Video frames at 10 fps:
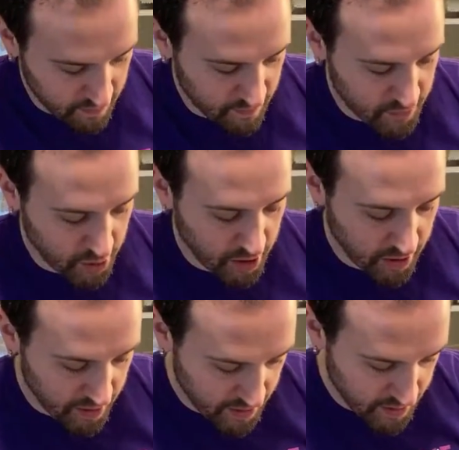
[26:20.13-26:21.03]
So here
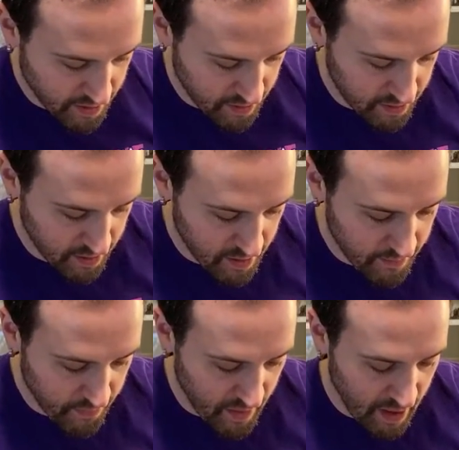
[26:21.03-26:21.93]
is,
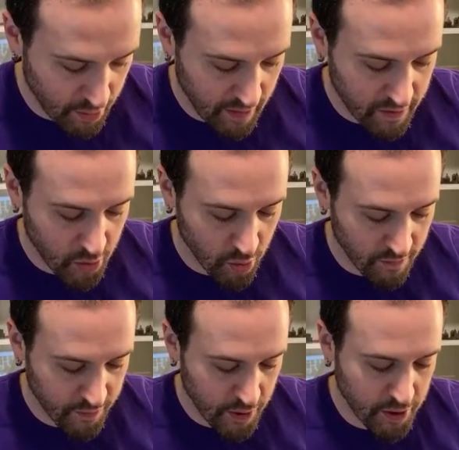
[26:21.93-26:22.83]
I will give you the Dwarf
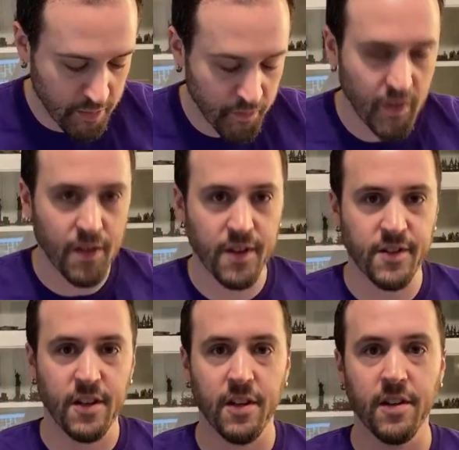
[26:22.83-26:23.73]
first.
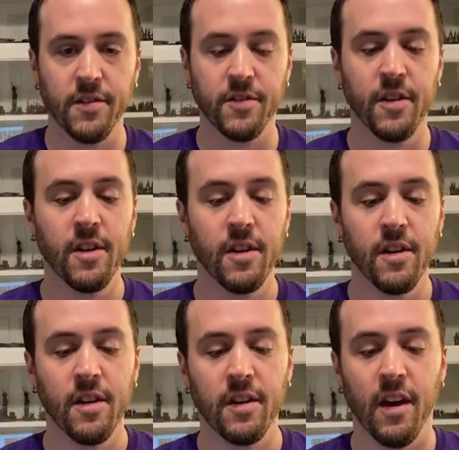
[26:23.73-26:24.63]
This is
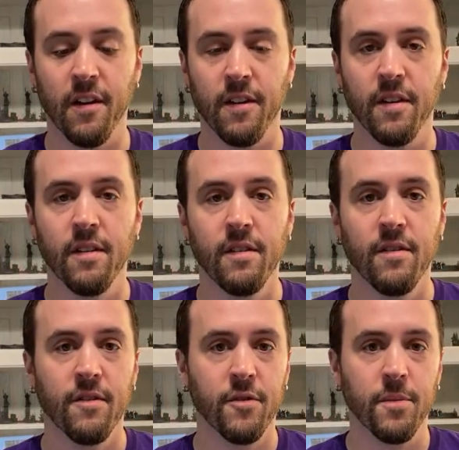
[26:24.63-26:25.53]
Karen
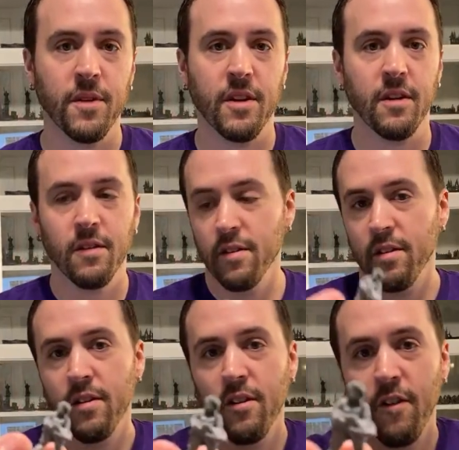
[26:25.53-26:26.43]
from the
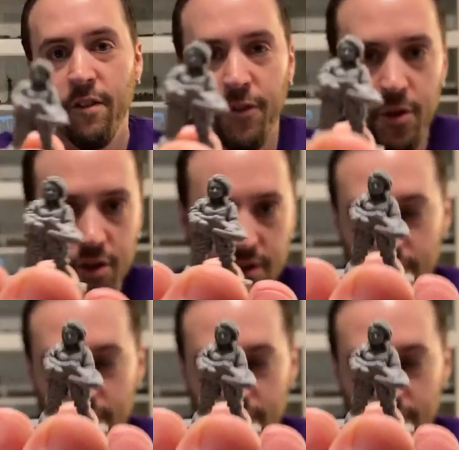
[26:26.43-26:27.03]
first